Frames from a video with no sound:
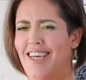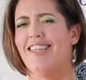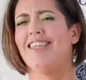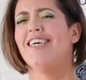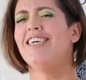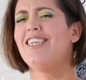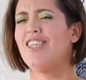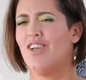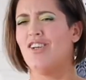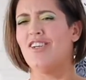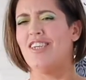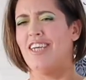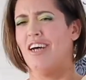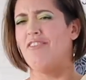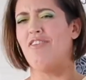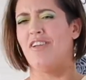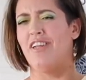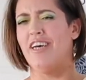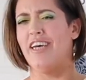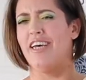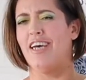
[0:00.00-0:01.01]
this will
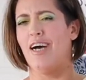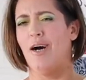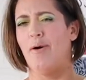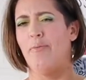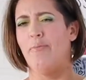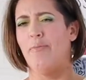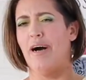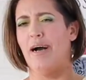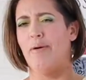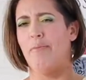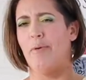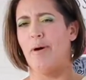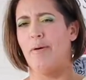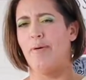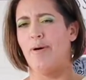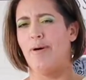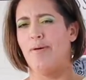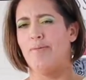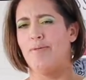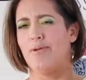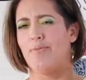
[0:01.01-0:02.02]
definitely come by my
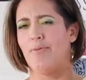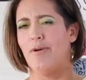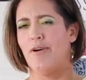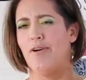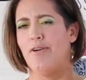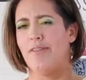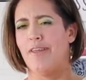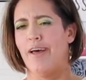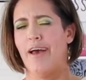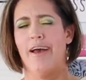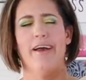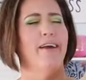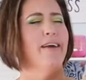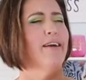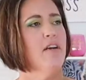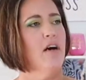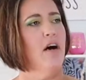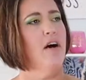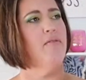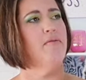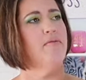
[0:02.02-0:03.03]
mom's birthday.
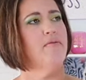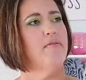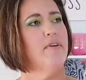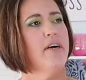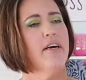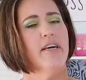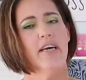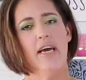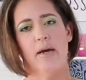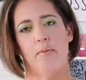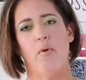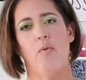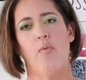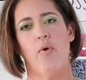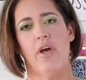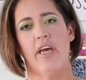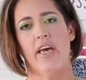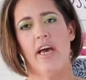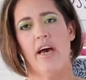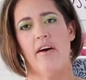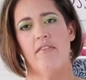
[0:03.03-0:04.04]
No, it came a
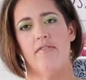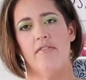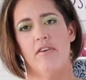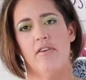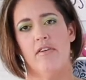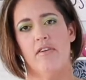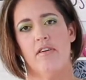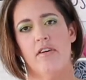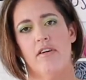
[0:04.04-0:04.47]
week after.